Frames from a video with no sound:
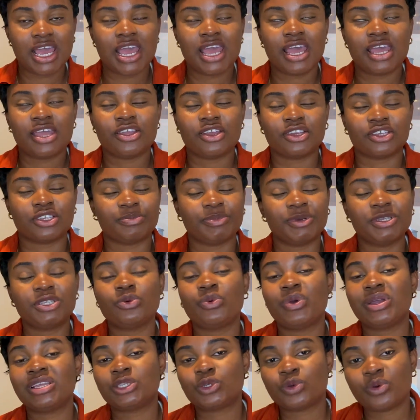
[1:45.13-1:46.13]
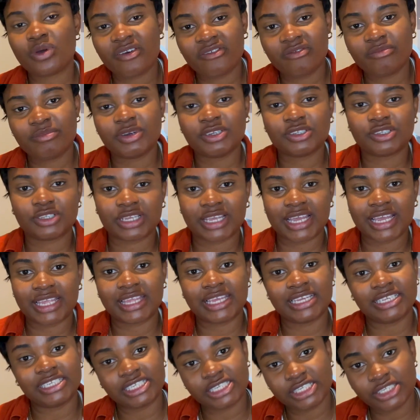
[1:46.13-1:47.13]
you're supposed to wait 12 months to get a
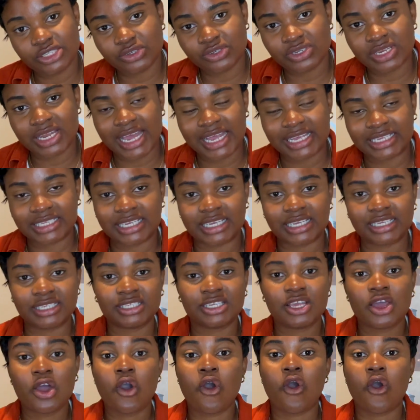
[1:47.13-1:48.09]
G2 license,